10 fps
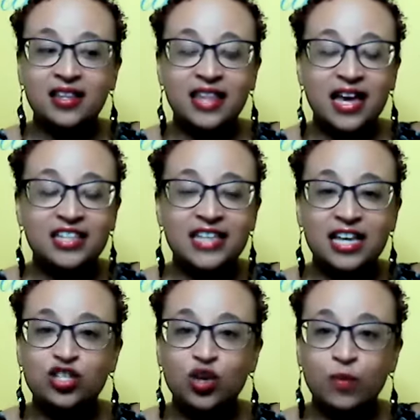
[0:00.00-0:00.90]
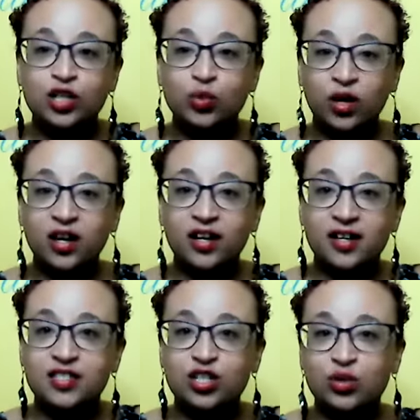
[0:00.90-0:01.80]
that it takes so much
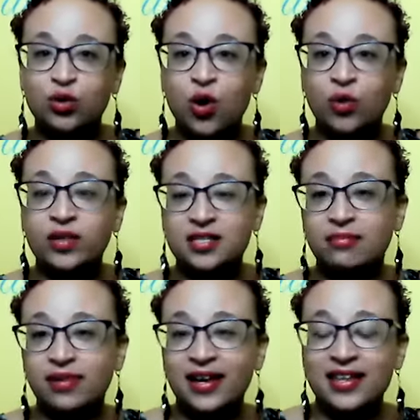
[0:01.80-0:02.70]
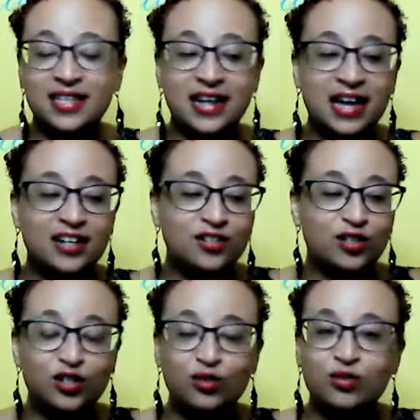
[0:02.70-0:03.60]
work to hold this in place. And I
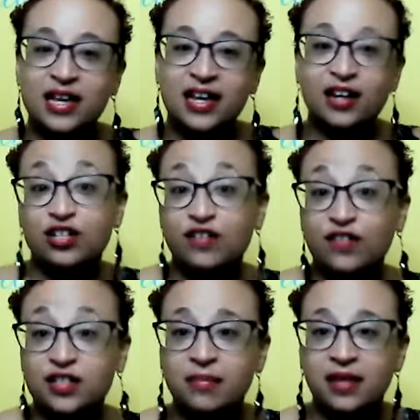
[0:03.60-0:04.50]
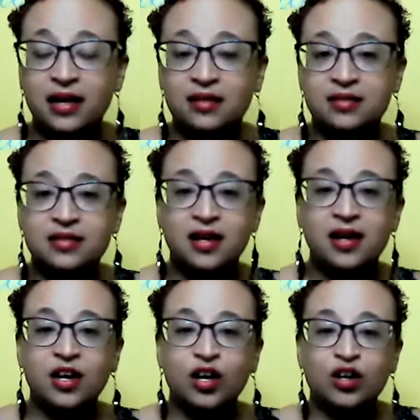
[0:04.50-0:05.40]
just could use that energy for something else.
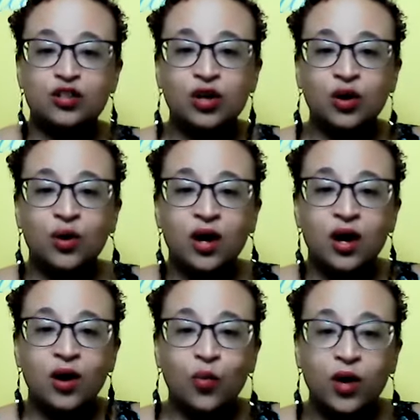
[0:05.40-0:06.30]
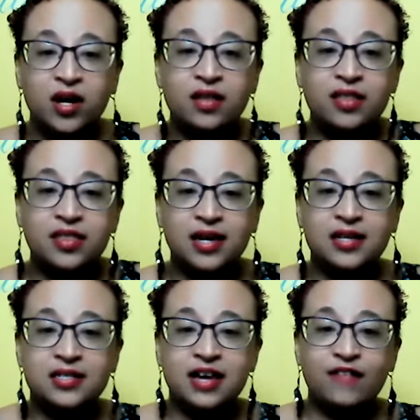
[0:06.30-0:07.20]
So one of the
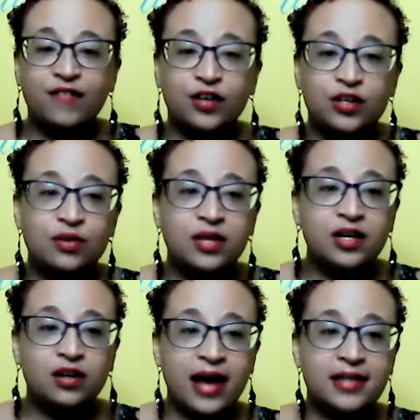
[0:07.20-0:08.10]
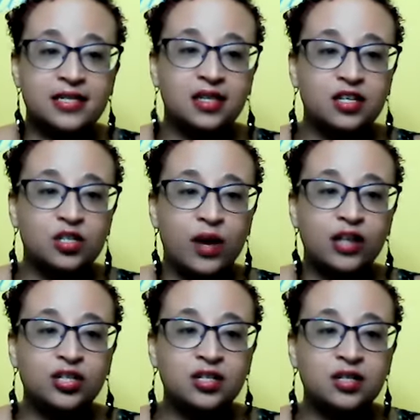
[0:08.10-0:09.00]
things that for you that you're asking this
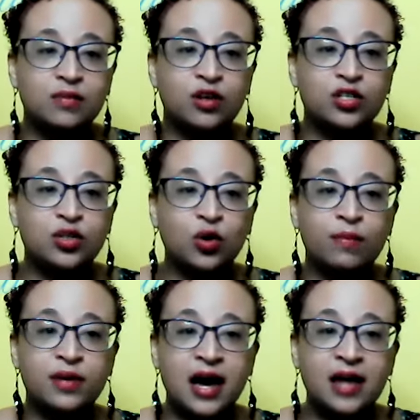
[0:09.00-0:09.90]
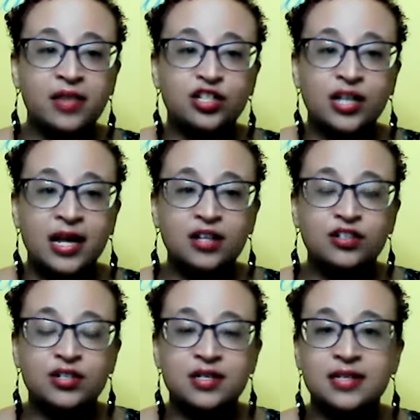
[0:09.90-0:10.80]
question to soar beyond the
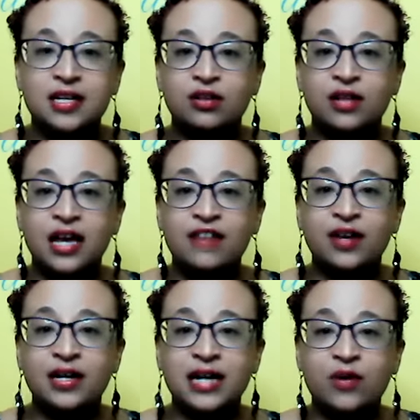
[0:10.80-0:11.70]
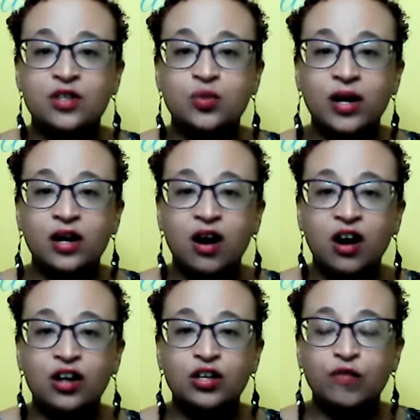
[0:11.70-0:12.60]
challenges in your life right now is where
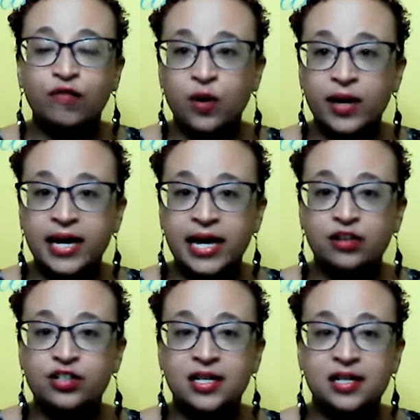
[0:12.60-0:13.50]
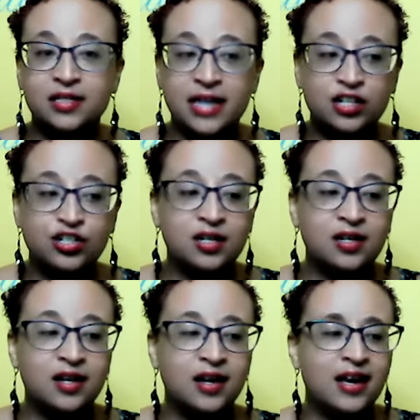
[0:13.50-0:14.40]
are you flowing energy and attention